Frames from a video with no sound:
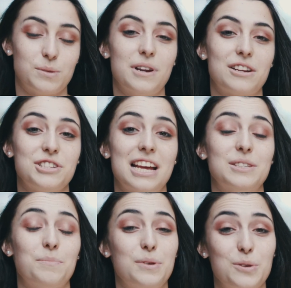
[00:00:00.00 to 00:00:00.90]
This production
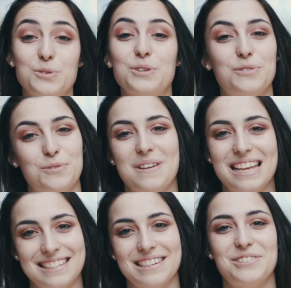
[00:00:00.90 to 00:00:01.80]
has a beautiful
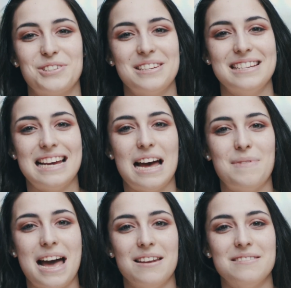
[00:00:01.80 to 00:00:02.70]
message
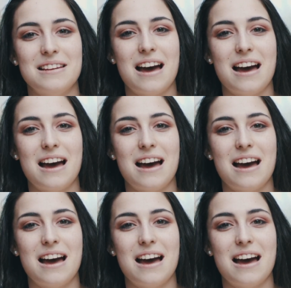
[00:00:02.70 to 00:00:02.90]
about